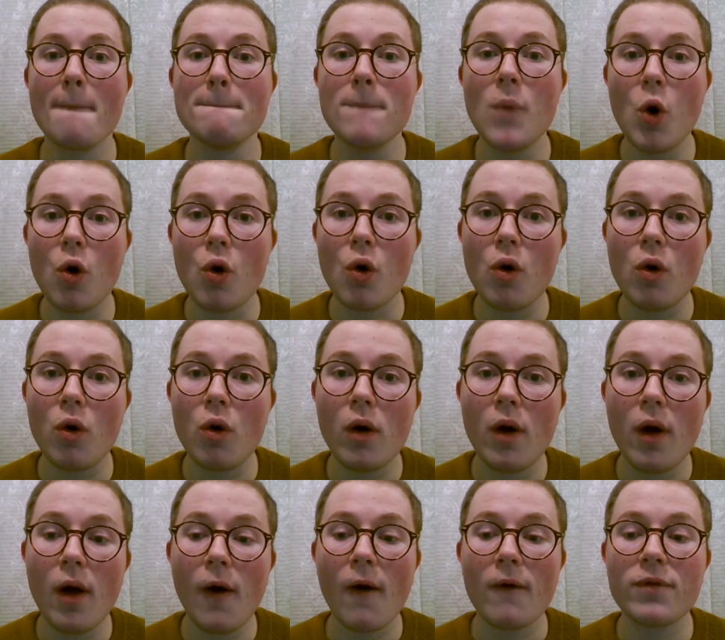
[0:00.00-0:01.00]

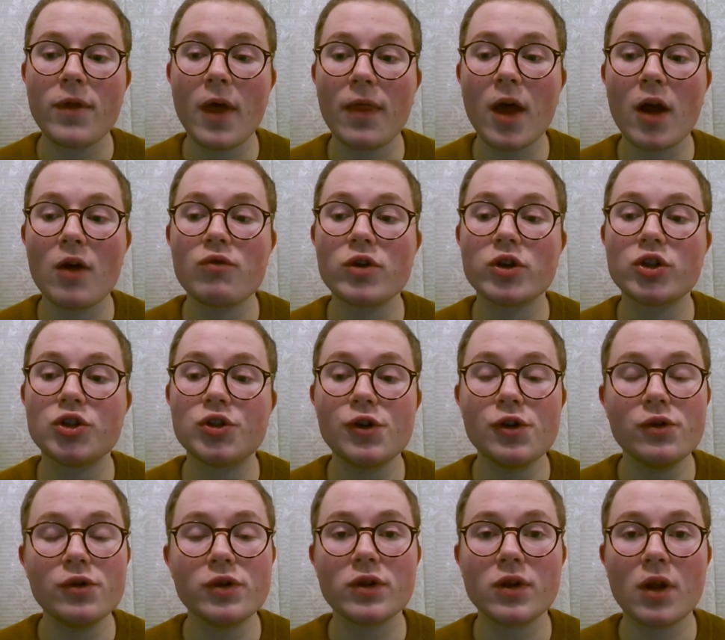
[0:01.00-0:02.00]
more than they
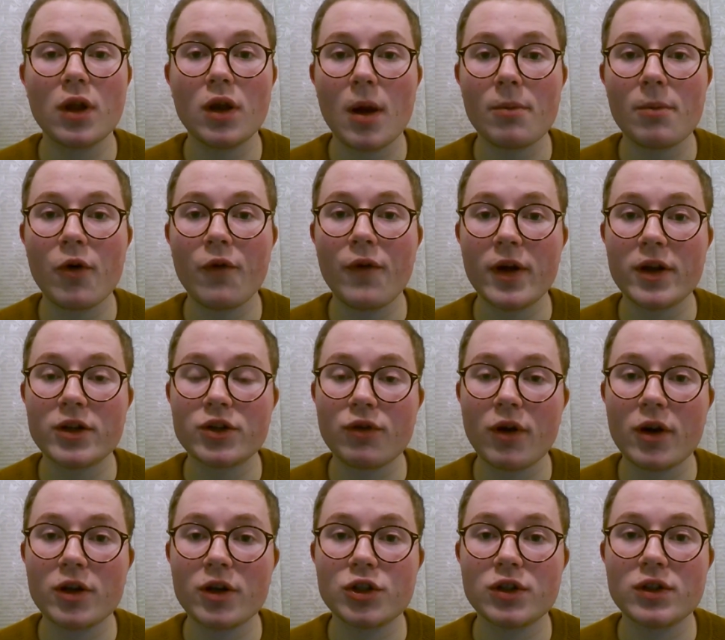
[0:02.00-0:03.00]
reduce the number of
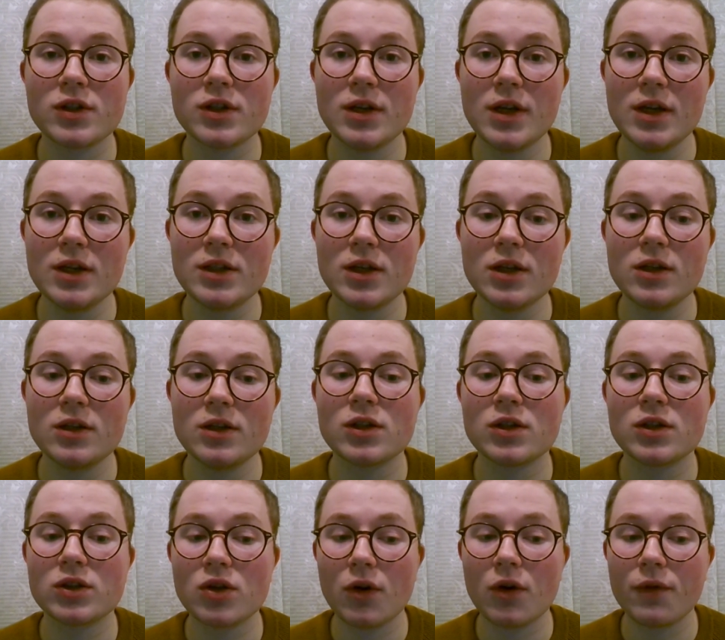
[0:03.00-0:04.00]
iterations needed
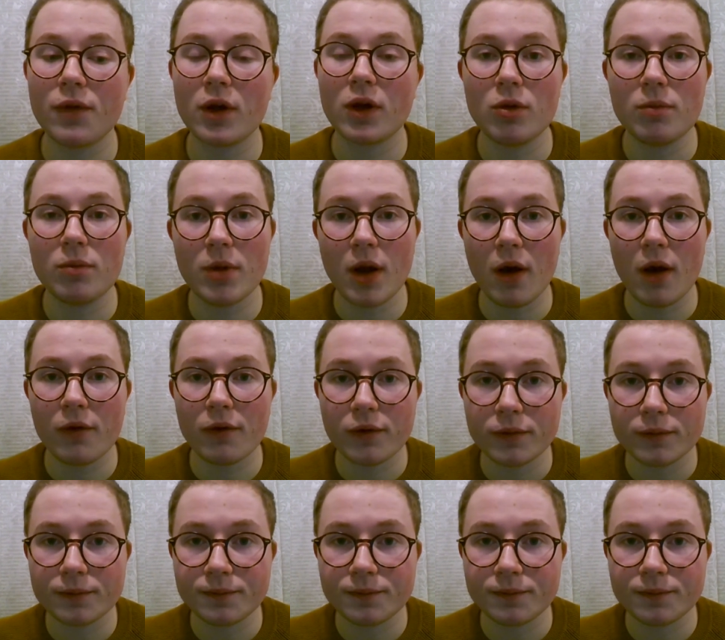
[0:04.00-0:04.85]
to solve the QBF.